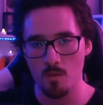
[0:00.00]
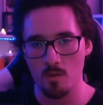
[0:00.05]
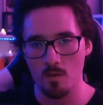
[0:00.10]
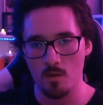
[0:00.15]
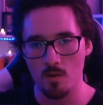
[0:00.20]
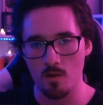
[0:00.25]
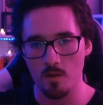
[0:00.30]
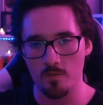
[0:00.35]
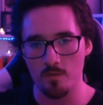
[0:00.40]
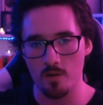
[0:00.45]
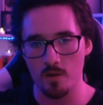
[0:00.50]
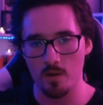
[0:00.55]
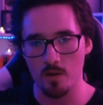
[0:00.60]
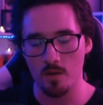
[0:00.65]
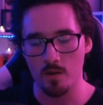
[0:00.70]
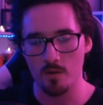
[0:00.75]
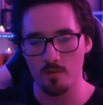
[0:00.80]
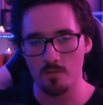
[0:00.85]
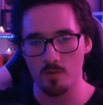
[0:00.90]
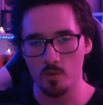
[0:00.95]

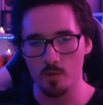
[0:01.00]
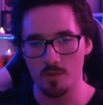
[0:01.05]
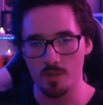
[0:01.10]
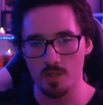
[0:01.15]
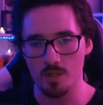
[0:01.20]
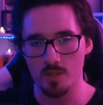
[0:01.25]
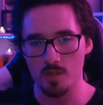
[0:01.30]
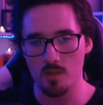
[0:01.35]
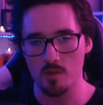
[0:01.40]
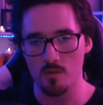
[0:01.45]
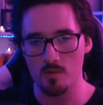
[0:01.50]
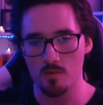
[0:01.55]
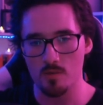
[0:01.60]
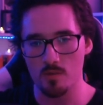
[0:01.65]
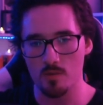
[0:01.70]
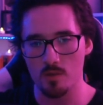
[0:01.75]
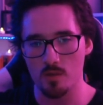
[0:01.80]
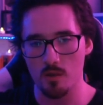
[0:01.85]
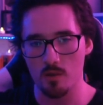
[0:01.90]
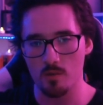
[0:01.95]
of force is used.
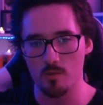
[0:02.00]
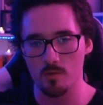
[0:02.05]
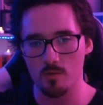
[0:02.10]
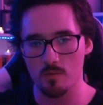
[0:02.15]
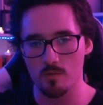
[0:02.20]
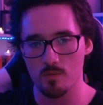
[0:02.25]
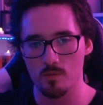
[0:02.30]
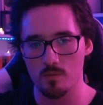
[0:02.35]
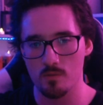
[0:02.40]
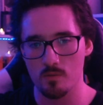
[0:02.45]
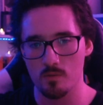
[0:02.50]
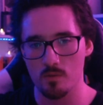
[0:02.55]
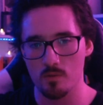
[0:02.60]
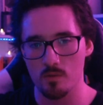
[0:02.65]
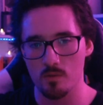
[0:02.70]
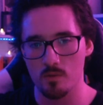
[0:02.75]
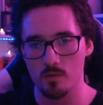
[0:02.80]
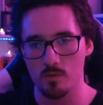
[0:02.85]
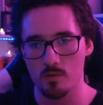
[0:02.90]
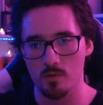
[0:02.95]
So
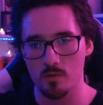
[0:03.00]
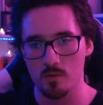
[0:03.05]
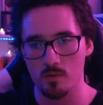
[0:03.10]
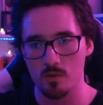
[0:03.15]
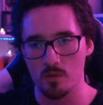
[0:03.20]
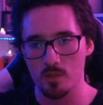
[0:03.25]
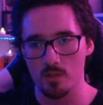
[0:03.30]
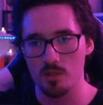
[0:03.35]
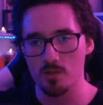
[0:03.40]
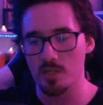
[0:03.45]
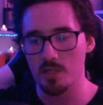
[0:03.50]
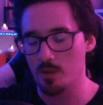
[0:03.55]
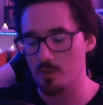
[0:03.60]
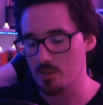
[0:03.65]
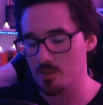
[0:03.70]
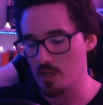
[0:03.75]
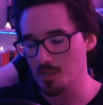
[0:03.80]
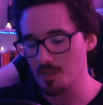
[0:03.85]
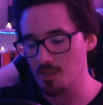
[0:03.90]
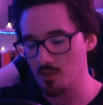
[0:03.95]
seems like I
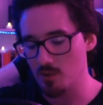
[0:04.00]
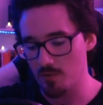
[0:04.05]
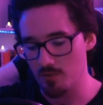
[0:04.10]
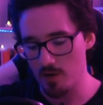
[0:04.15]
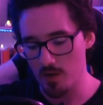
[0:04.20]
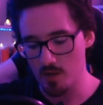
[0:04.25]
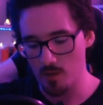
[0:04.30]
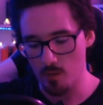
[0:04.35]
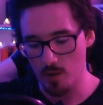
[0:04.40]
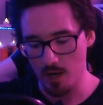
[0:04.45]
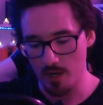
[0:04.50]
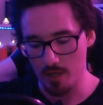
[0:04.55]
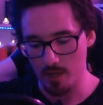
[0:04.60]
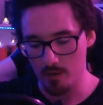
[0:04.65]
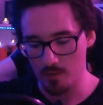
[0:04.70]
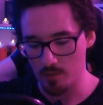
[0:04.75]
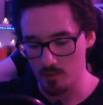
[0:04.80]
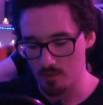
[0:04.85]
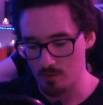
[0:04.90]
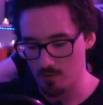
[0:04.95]
was chatting to a friend a while
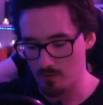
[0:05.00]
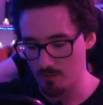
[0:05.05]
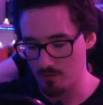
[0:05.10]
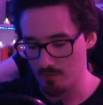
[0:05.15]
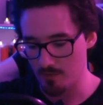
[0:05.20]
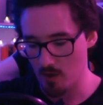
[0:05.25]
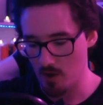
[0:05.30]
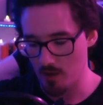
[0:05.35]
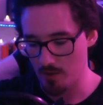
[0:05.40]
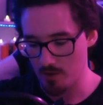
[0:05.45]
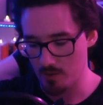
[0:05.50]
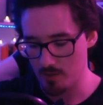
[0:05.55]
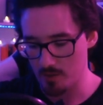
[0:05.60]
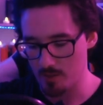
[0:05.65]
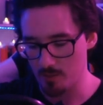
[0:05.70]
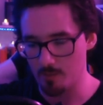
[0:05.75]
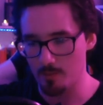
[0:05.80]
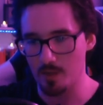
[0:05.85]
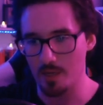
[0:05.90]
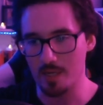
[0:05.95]
ago whose father is
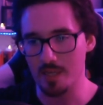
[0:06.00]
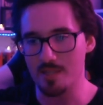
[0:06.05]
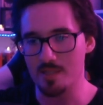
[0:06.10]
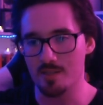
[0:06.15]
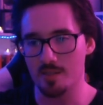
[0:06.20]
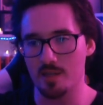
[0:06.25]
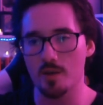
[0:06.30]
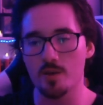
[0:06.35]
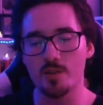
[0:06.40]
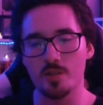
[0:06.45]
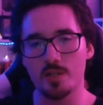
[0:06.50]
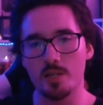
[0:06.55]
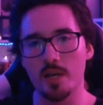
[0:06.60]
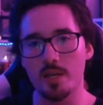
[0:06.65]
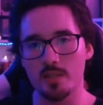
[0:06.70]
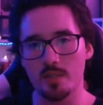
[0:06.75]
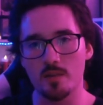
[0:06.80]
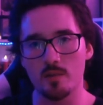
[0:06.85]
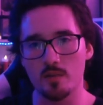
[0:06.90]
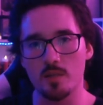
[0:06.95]
a police
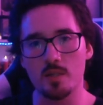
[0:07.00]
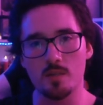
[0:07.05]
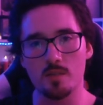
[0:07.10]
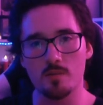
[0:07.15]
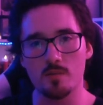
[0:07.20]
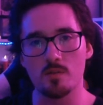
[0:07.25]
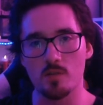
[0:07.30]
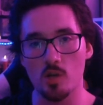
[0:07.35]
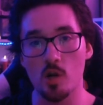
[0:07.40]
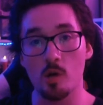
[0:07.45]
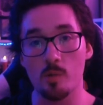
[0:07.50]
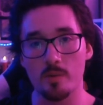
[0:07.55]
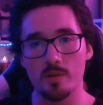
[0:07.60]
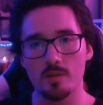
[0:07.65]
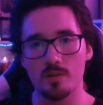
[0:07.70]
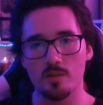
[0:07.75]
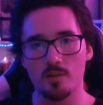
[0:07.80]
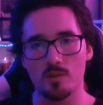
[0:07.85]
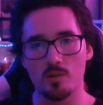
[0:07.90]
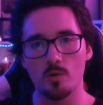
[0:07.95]
negotiator and his job is
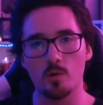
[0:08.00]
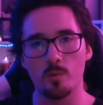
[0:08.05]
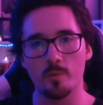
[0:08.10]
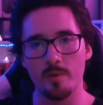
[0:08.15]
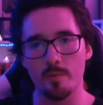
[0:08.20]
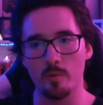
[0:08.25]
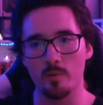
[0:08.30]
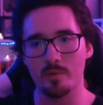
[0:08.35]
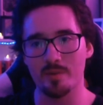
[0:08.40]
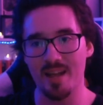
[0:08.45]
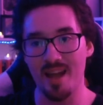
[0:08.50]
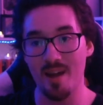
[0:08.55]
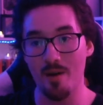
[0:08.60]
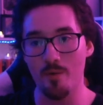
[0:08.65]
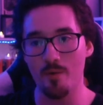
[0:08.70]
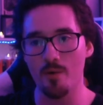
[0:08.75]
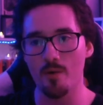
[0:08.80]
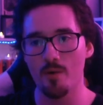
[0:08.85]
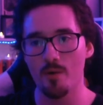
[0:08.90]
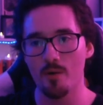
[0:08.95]
to talk people
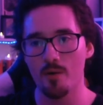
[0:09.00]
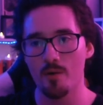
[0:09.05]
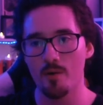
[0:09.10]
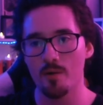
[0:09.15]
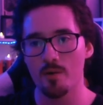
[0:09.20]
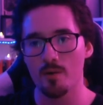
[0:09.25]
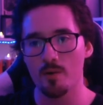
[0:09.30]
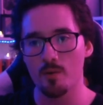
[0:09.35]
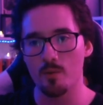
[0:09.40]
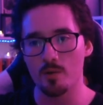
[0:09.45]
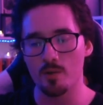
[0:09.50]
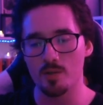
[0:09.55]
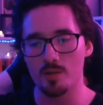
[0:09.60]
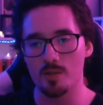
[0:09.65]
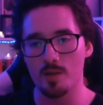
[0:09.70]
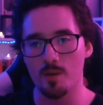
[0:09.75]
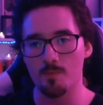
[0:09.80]
down, which is